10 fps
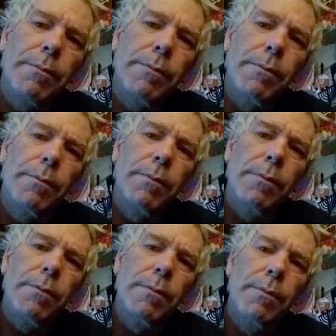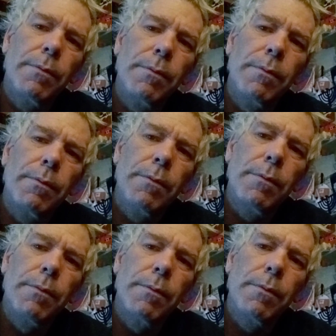
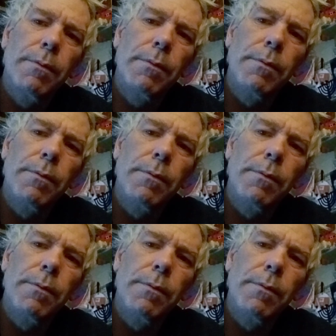Nothing is said.